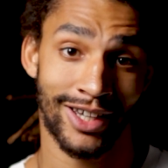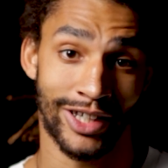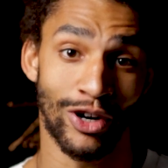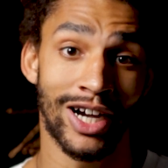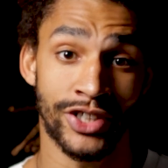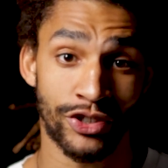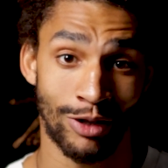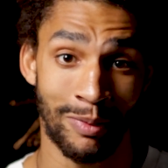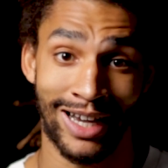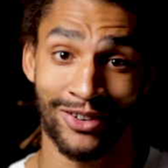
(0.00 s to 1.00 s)
their eyes are
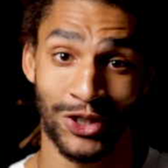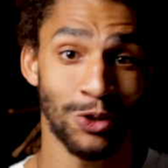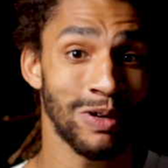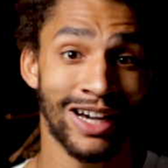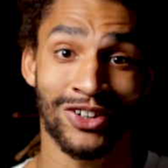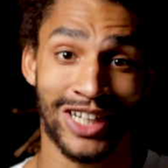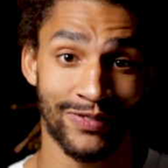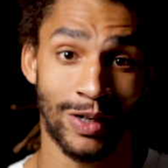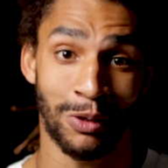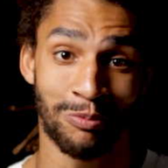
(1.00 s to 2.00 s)
screaming out, "You better not
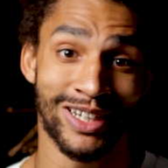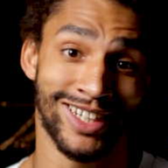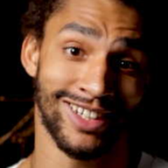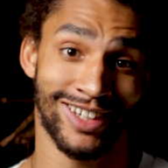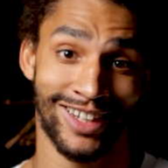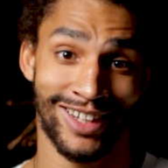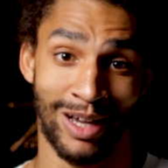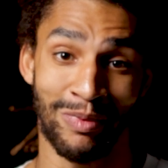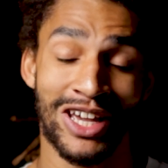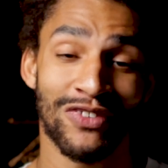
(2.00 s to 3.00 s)
give up on me.
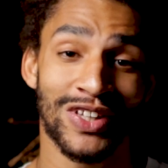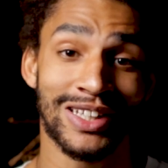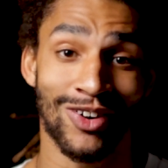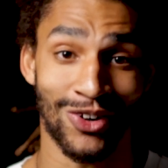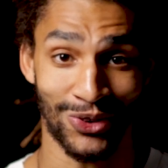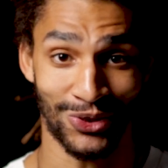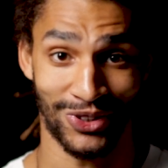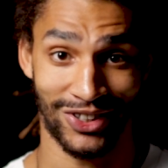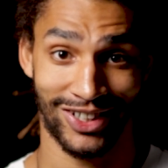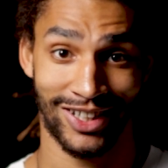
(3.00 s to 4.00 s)
I'm here for the long
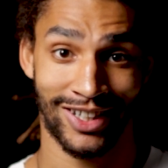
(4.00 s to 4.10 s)
haul."